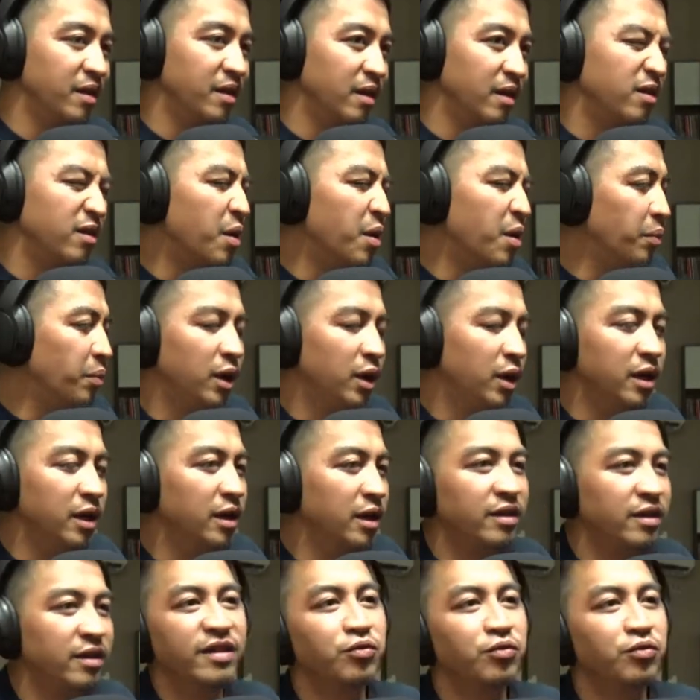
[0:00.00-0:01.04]
And
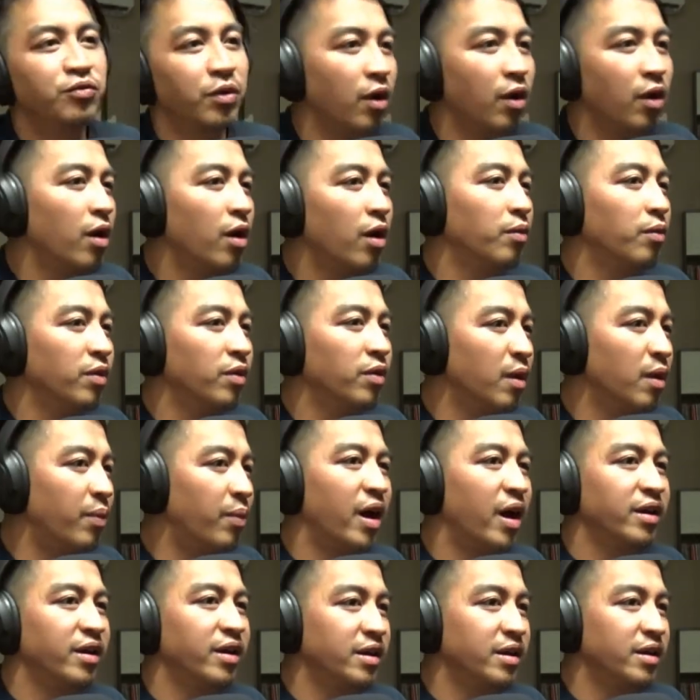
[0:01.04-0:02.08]
completely disregard what the
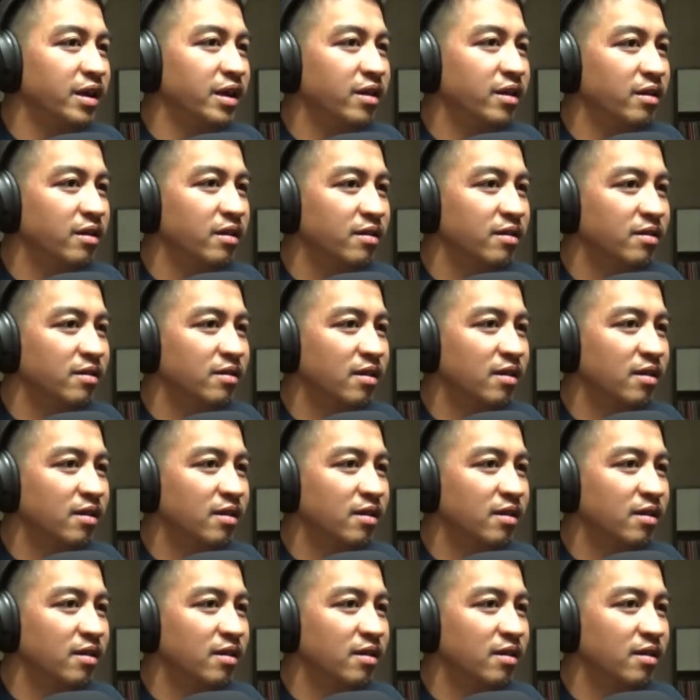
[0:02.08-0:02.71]
body needs.